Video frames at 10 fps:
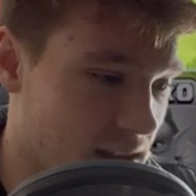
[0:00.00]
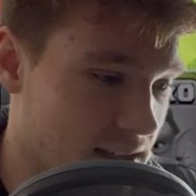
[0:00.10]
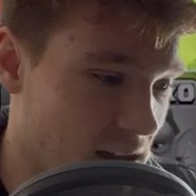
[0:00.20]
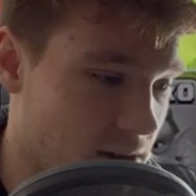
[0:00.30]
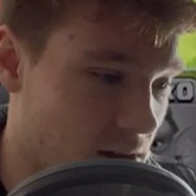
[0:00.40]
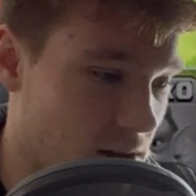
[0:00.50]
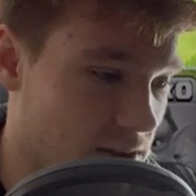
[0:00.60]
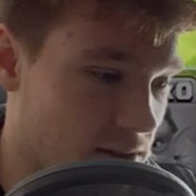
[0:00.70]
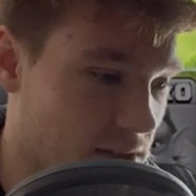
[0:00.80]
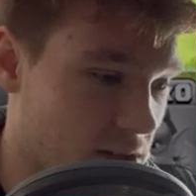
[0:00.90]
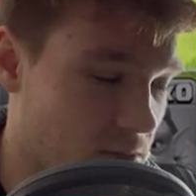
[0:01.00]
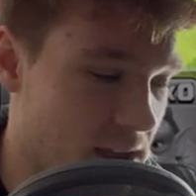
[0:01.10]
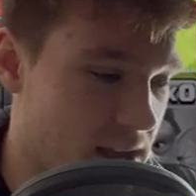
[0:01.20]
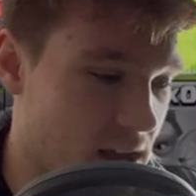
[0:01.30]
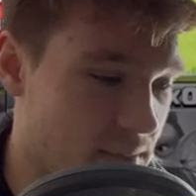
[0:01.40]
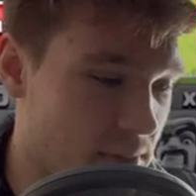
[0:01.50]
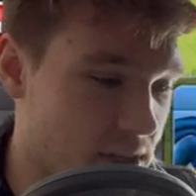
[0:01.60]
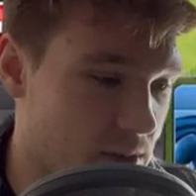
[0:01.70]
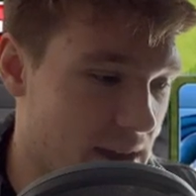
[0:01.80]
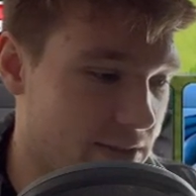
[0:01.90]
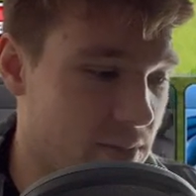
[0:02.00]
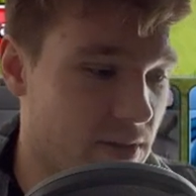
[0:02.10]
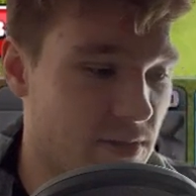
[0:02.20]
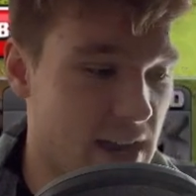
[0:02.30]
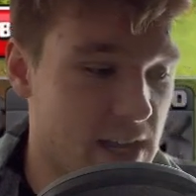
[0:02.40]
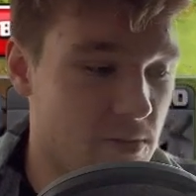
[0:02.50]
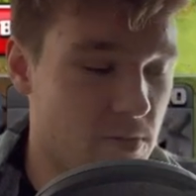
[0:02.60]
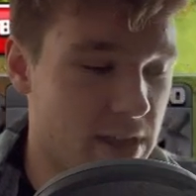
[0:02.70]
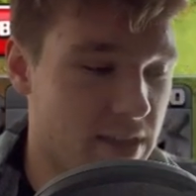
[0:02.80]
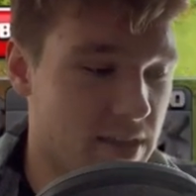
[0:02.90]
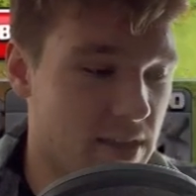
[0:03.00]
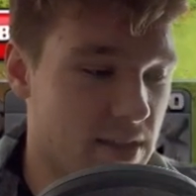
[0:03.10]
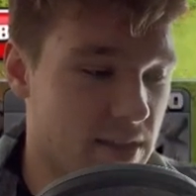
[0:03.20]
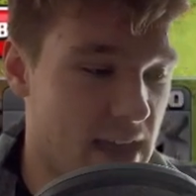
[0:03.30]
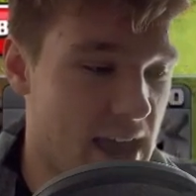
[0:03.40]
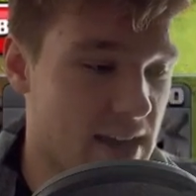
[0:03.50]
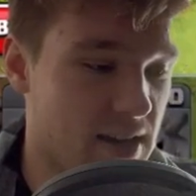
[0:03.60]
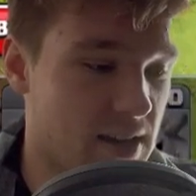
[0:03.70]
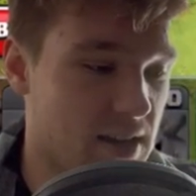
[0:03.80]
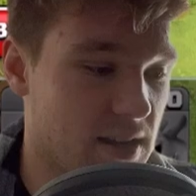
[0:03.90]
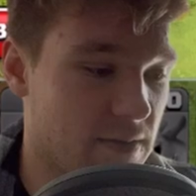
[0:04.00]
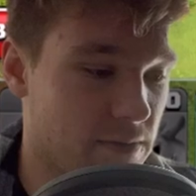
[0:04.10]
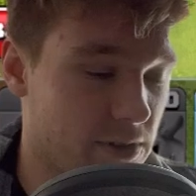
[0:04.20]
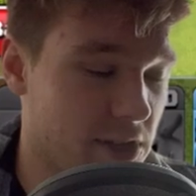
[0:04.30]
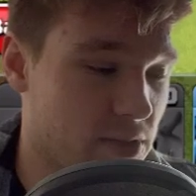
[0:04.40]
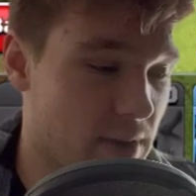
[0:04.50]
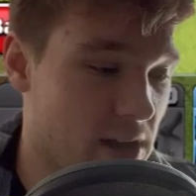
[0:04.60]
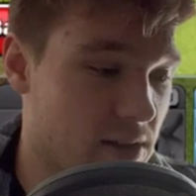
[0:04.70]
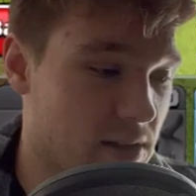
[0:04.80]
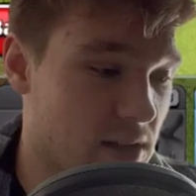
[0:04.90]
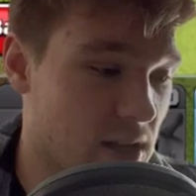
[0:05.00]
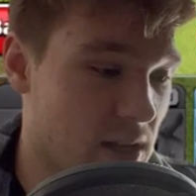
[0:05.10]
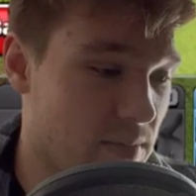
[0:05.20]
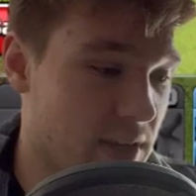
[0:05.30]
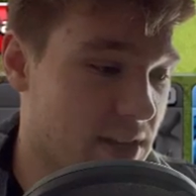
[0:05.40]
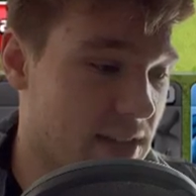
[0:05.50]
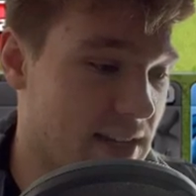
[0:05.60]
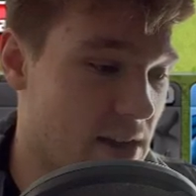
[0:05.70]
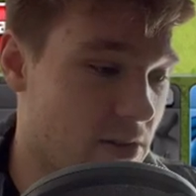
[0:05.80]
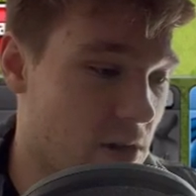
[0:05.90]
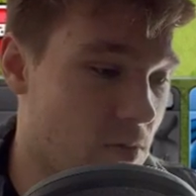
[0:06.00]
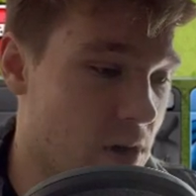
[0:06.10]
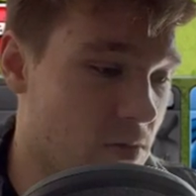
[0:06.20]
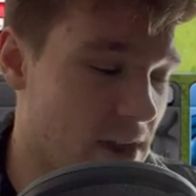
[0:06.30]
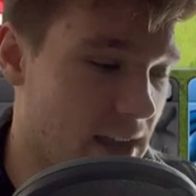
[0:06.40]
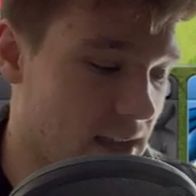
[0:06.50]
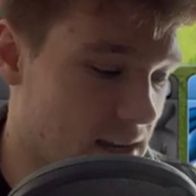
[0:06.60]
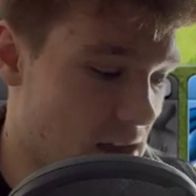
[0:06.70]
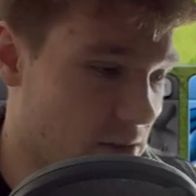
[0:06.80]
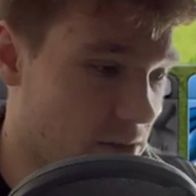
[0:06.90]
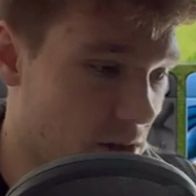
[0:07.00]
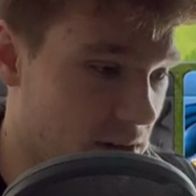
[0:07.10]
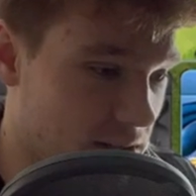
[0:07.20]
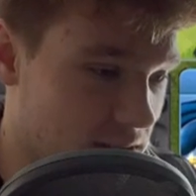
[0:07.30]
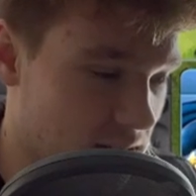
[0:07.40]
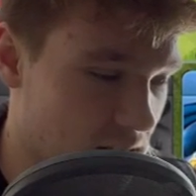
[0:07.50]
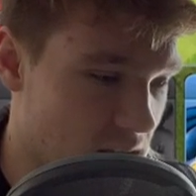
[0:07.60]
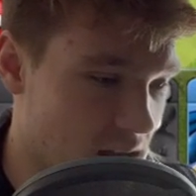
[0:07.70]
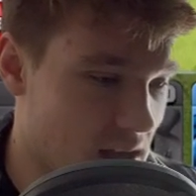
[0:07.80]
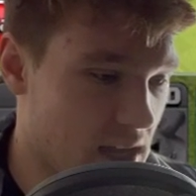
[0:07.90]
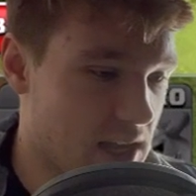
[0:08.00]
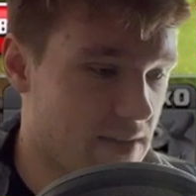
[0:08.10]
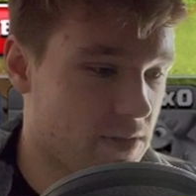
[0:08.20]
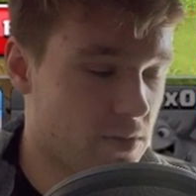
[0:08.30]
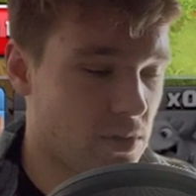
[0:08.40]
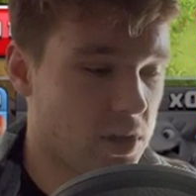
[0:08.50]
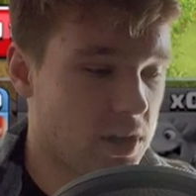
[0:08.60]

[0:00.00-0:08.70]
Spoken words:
Town hall does wake up. You have to be ready with that freeze spell because that town hall will wreck it. Now you'll notice, if you look